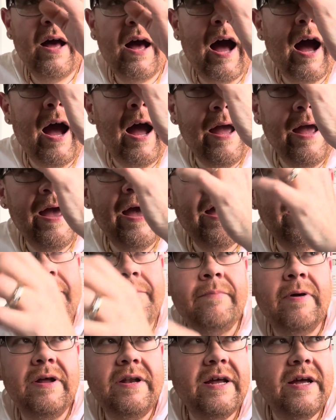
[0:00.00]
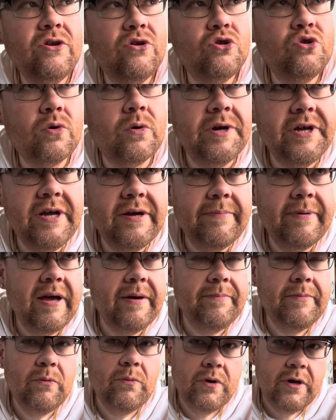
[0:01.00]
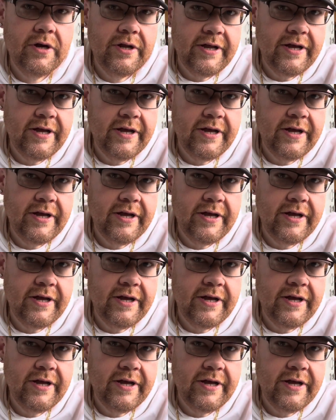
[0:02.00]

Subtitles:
I had Daniel Jewelry make me one,